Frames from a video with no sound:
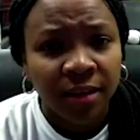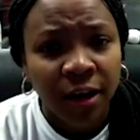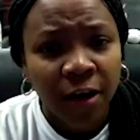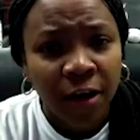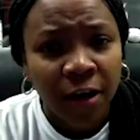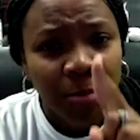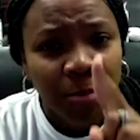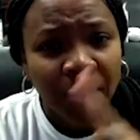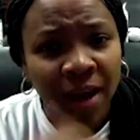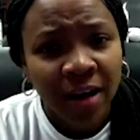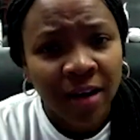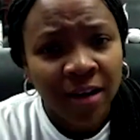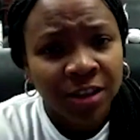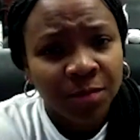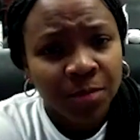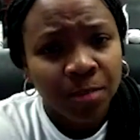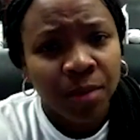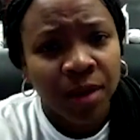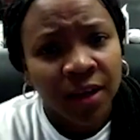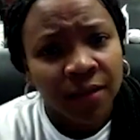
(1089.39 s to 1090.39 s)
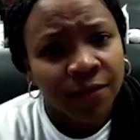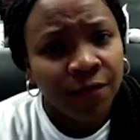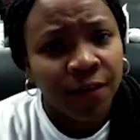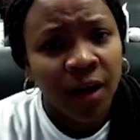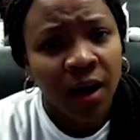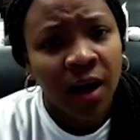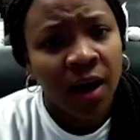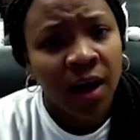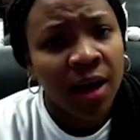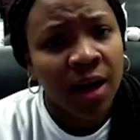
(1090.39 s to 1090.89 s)
right, Parrish. But
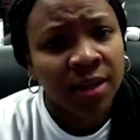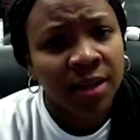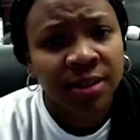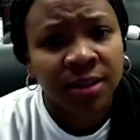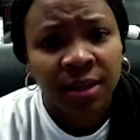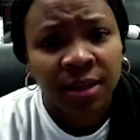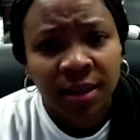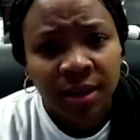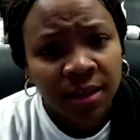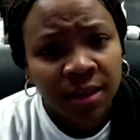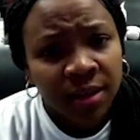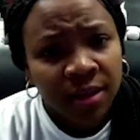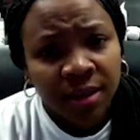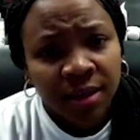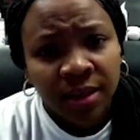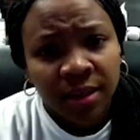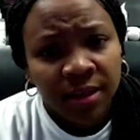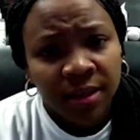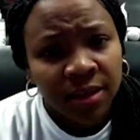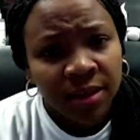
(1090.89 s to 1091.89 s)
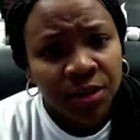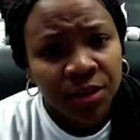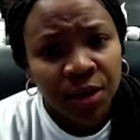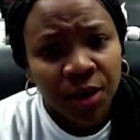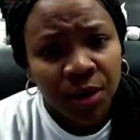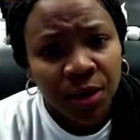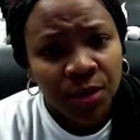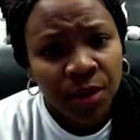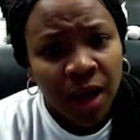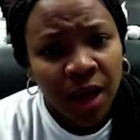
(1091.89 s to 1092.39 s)
for us, you
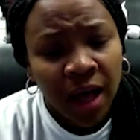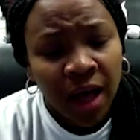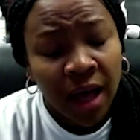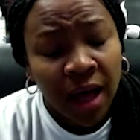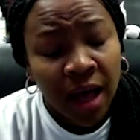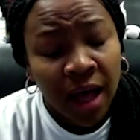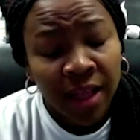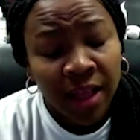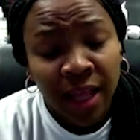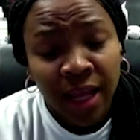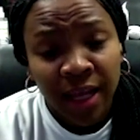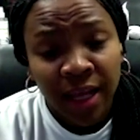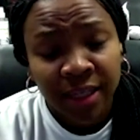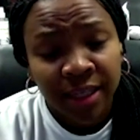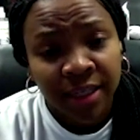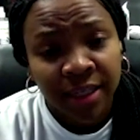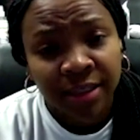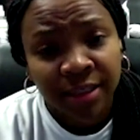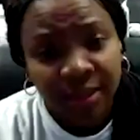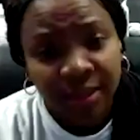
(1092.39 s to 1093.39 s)
know, I like it.